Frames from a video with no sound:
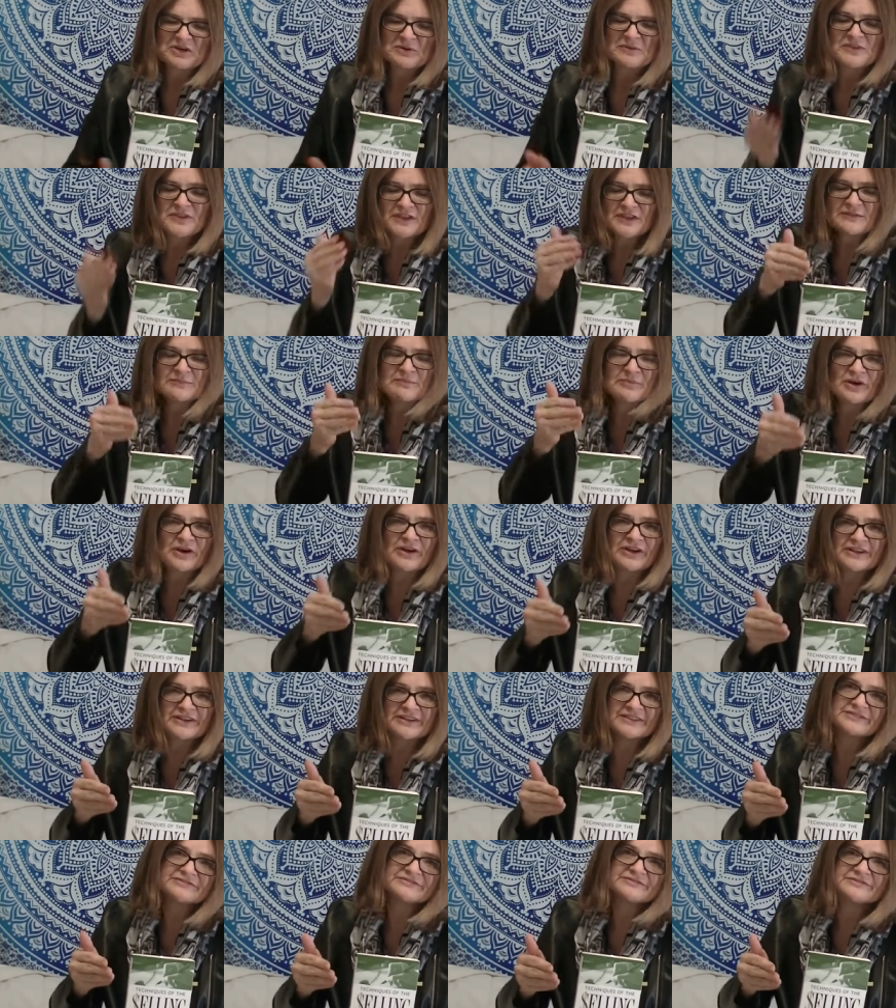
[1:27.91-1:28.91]
This book
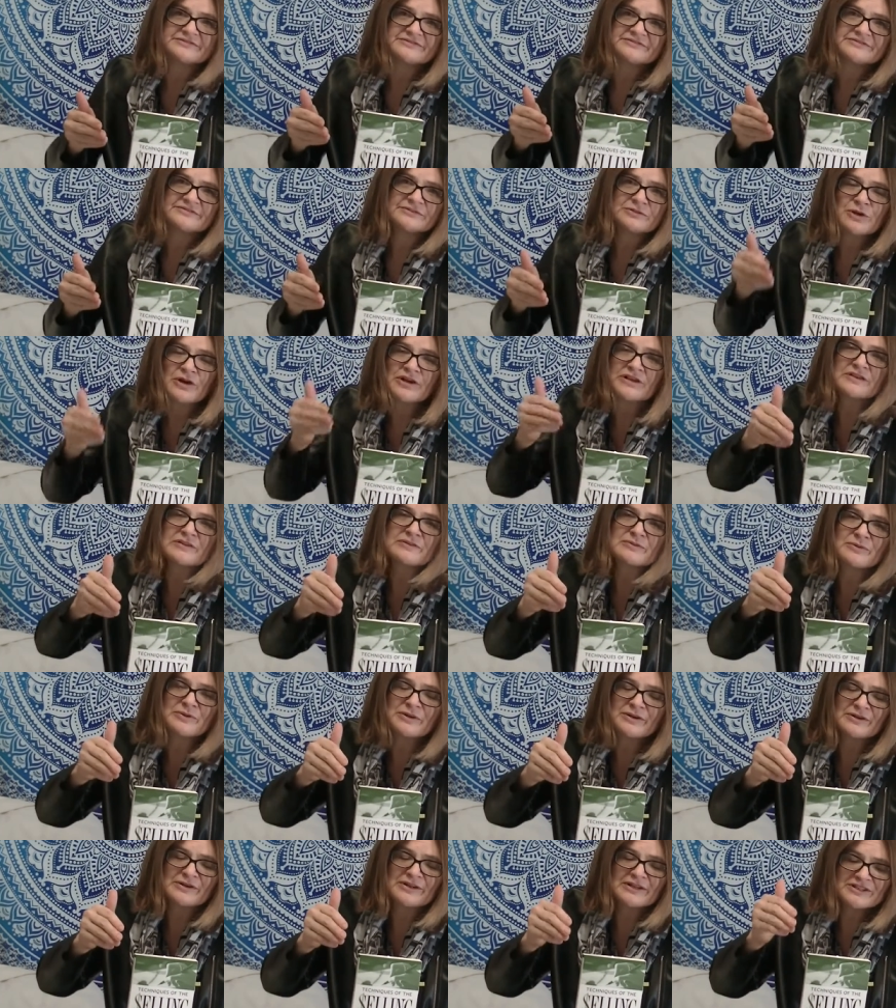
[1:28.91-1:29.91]
will,
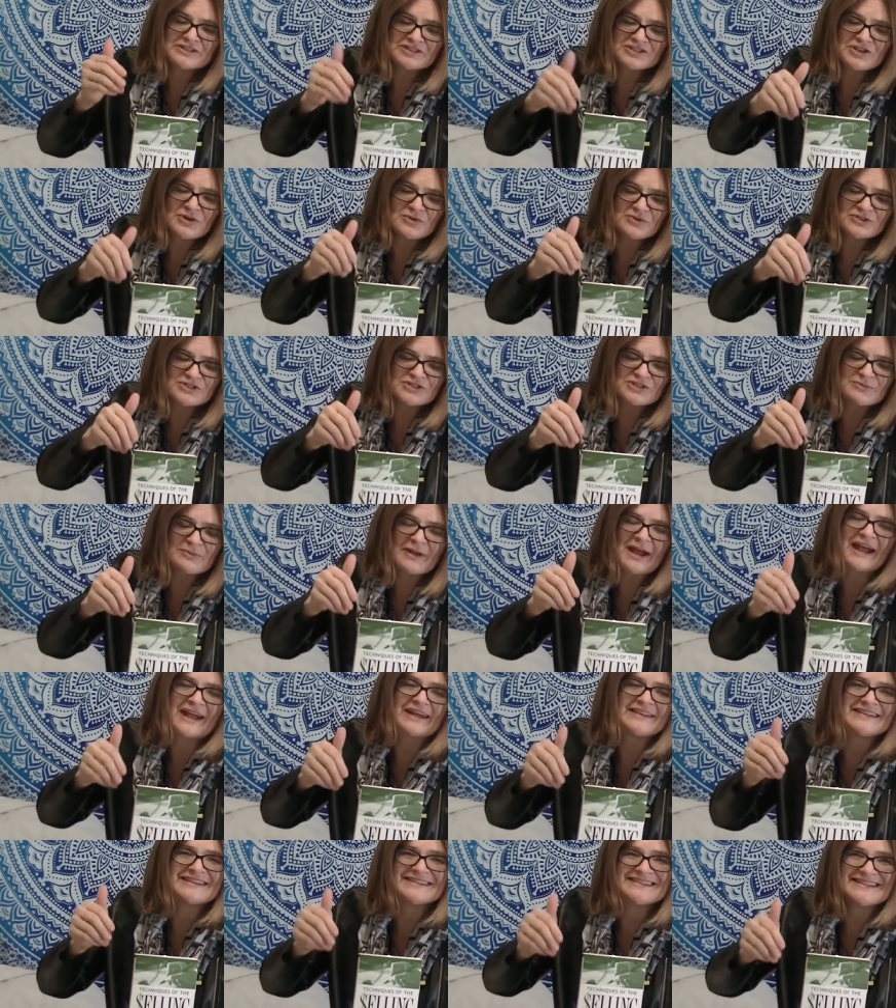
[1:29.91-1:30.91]
will it shows you
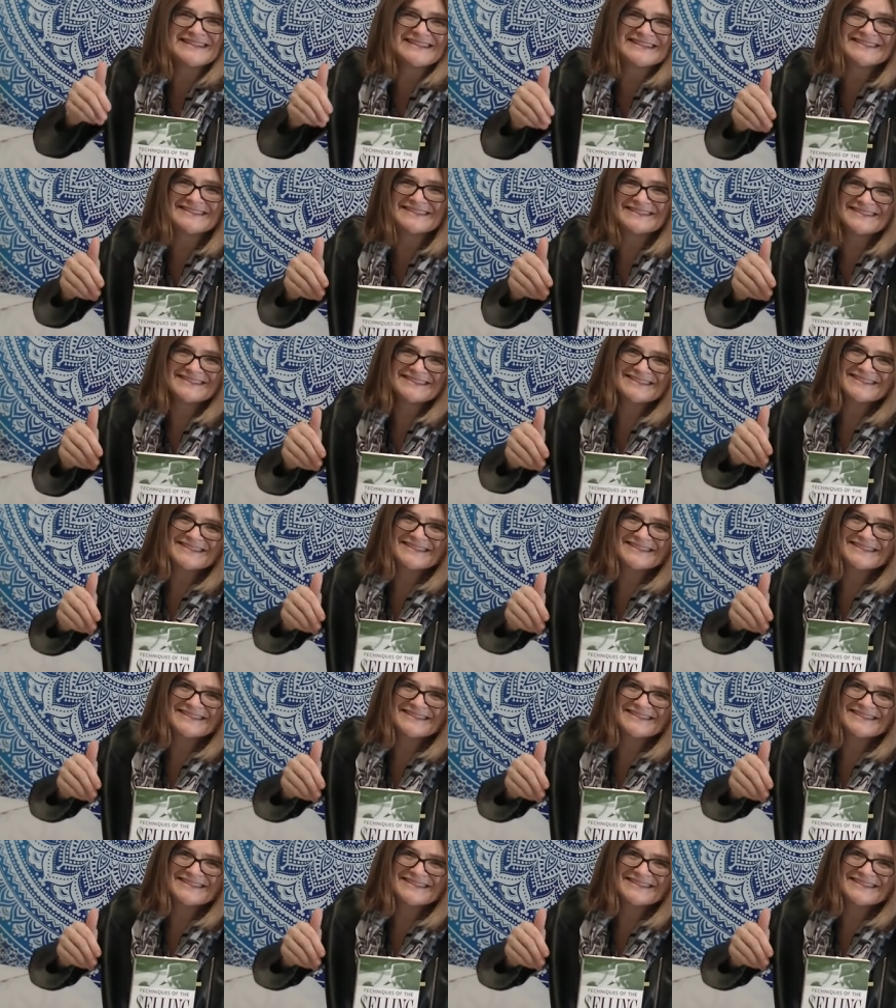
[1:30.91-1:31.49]
behind the scenes.